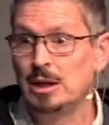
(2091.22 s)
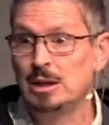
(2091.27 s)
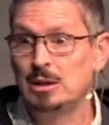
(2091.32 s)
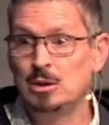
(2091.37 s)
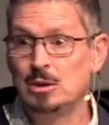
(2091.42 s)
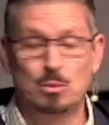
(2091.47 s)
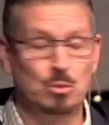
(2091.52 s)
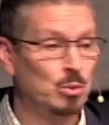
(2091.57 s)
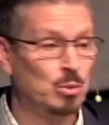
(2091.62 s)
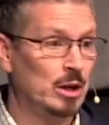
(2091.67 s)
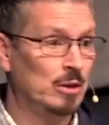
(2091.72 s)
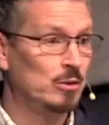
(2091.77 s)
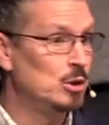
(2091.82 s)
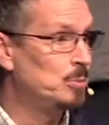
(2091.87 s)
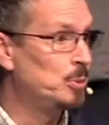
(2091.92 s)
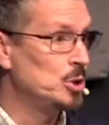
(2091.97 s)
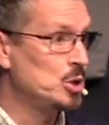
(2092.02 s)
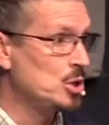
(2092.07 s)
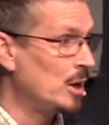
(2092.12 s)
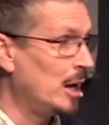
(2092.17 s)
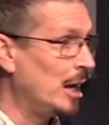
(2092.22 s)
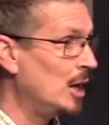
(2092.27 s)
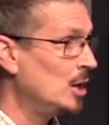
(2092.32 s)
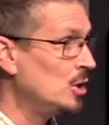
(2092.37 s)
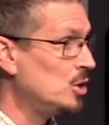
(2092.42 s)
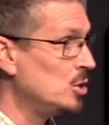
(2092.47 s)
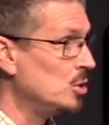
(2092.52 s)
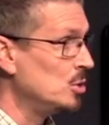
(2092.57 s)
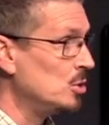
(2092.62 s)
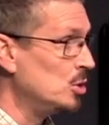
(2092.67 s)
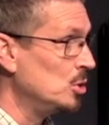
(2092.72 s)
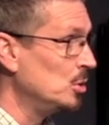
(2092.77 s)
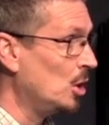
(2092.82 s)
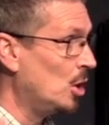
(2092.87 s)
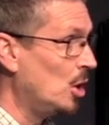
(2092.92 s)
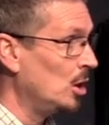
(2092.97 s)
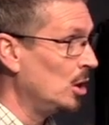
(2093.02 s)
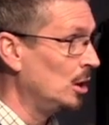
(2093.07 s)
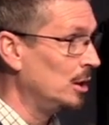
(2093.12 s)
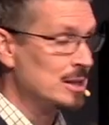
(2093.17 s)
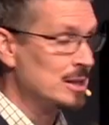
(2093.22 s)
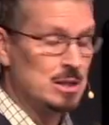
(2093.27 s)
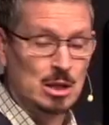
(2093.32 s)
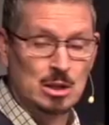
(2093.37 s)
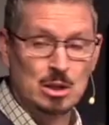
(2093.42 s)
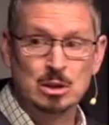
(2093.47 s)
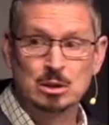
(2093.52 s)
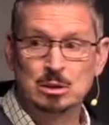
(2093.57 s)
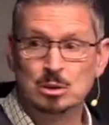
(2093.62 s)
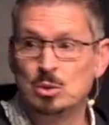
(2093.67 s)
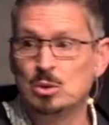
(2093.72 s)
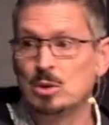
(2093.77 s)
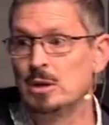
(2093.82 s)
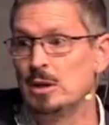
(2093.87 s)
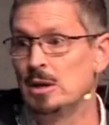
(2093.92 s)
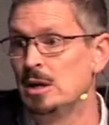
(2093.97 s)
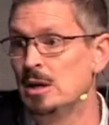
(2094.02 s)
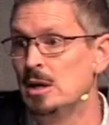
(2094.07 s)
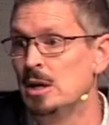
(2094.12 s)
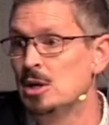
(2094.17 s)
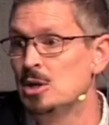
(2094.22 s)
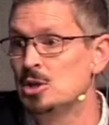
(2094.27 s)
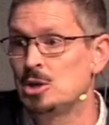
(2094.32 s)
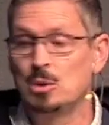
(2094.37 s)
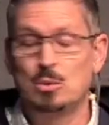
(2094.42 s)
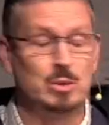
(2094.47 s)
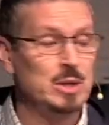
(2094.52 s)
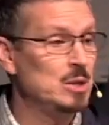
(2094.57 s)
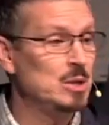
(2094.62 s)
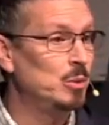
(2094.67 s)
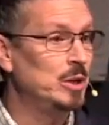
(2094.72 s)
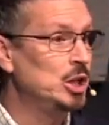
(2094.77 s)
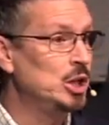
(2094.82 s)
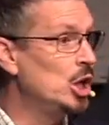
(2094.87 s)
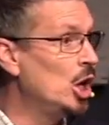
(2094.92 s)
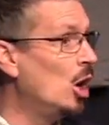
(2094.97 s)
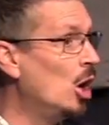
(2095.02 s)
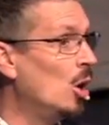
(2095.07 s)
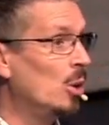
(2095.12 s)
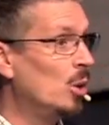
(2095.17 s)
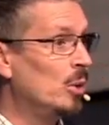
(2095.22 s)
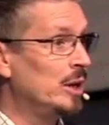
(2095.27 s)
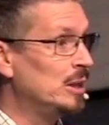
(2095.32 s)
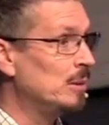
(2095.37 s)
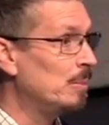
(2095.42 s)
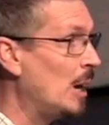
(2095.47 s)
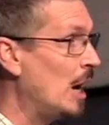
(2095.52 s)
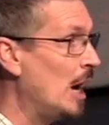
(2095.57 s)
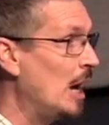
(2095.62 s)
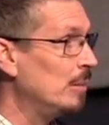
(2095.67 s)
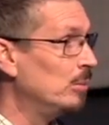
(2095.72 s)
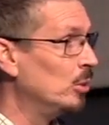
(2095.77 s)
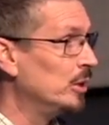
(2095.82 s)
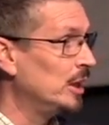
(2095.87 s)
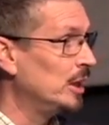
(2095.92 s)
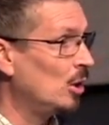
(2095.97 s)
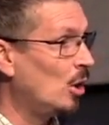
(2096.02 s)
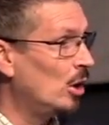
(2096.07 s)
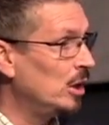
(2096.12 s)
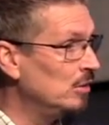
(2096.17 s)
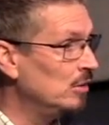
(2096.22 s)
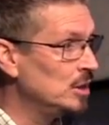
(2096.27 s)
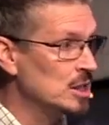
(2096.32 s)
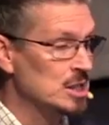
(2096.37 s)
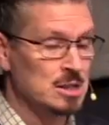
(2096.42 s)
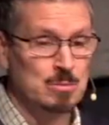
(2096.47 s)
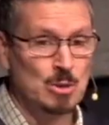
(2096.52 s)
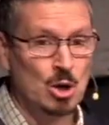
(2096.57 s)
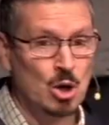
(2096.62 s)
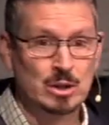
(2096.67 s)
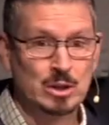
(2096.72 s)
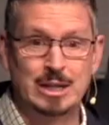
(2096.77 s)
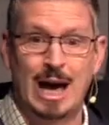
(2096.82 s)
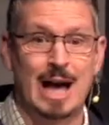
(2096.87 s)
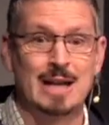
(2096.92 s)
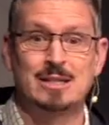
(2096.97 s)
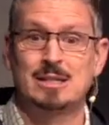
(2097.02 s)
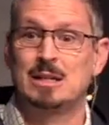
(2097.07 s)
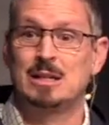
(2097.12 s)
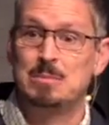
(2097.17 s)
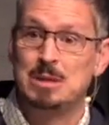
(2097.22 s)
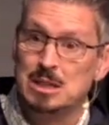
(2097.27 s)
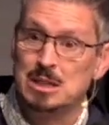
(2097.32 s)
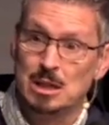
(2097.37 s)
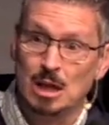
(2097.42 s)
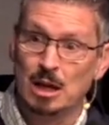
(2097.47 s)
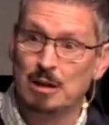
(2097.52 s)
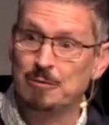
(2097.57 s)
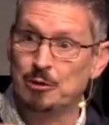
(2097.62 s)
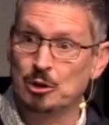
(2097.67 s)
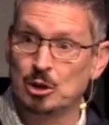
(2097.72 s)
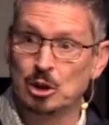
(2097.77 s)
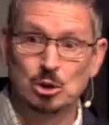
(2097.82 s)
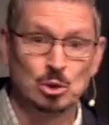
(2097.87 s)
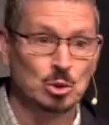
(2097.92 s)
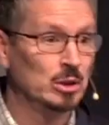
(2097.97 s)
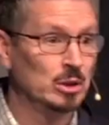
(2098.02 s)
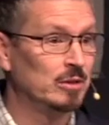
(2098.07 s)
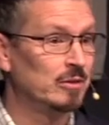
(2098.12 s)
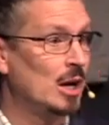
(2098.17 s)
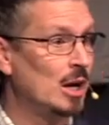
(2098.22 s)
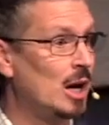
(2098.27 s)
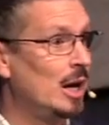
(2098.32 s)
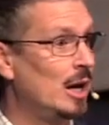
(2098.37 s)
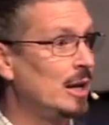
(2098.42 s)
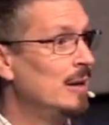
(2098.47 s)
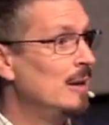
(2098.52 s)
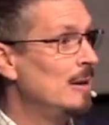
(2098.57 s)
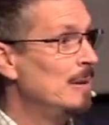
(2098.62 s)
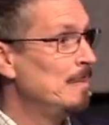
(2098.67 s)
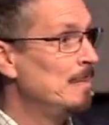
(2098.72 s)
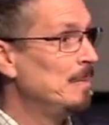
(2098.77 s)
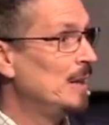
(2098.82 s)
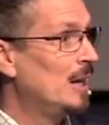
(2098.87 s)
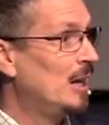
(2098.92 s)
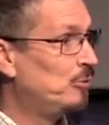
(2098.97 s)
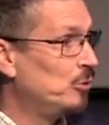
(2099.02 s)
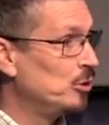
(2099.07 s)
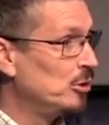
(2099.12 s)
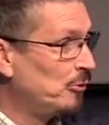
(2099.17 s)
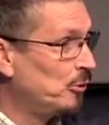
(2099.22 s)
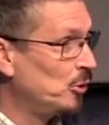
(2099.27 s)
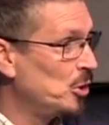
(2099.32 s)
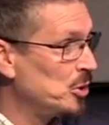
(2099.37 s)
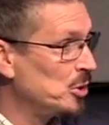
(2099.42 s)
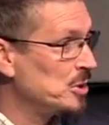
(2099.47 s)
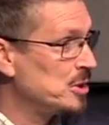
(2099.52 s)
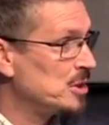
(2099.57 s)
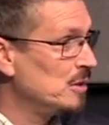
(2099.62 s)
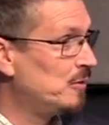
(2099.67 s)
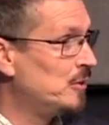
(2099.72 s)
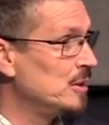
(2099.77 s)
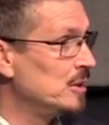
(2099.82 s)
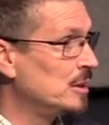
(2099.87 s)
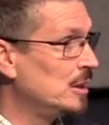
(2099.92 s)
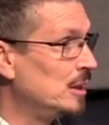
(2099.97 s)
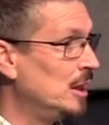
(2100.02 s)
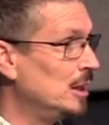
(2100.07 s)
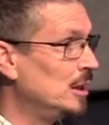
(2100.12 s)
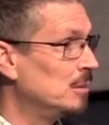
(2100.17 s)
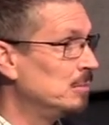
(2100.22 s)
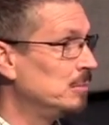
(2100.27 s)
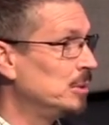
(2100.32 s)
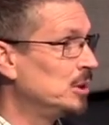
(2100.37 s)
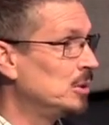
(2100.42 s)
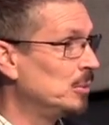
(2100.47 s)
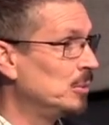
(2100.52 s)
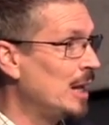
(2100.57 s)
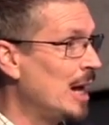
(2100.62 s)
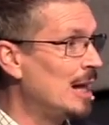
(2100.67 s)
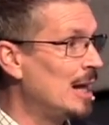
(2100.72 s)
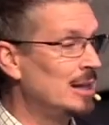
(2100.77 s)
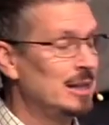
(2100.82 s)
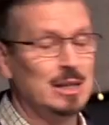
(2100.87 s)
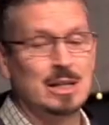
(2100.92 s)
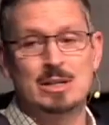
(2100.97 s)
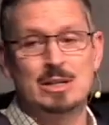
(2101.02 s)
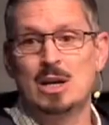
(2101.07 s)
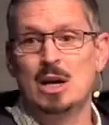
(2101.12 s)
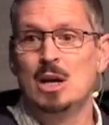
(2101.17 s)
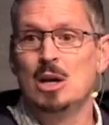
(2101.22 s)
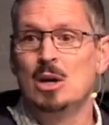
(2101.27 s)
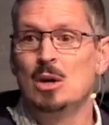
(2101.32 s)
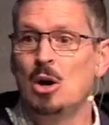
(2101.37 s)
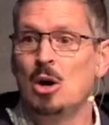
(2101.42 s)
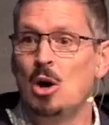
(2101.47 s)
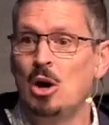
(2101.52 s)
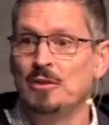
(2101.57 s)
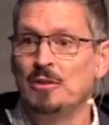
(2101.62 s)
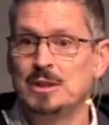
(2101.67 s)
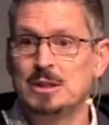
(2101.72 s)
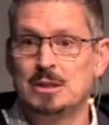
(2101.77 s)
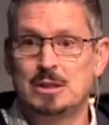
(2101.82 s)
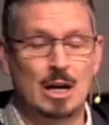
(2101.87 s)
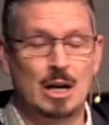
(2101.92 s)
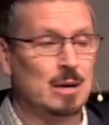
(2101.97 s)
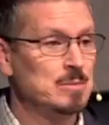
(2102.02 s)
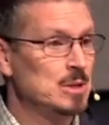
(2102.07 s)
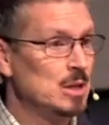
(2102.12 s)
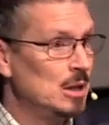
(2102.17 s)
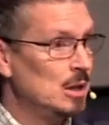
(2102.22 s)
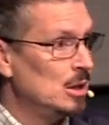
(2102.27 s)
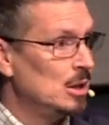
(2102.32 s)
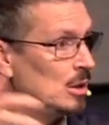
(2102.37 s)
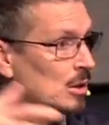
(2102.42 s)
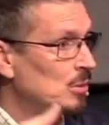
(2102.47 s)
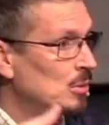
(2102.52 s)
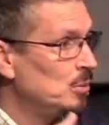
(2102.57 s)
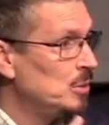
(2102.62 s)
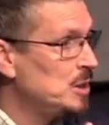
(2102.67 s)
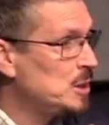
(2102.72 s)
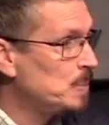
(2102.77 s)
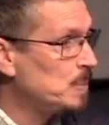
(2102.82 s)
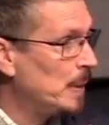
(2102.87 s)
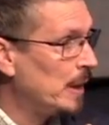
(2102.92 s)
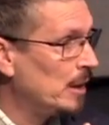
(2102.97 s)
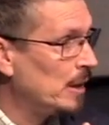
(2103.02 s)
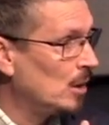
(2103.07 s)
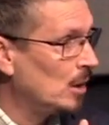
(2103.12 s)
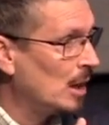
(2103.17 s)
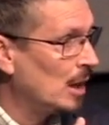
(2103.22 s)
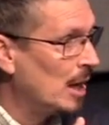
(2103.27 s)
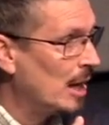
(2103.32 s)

right whatever you put your hand to do it heartily as unto the Lord so we, we know in the Bible that all, even the small tasks can be done for the glory of God and for the furtherance of his kingdom but the reality is oftentimes we spend